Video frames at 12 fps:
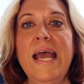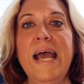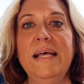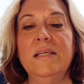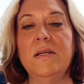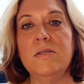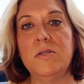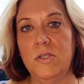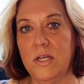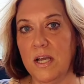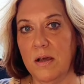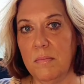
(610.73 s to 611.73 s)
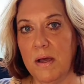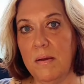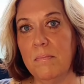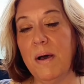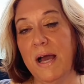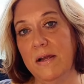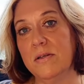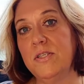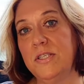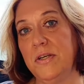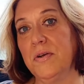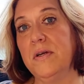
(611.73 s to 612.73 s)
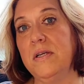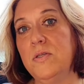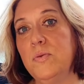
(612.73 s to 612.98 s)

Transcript: And then also check out my buyer series,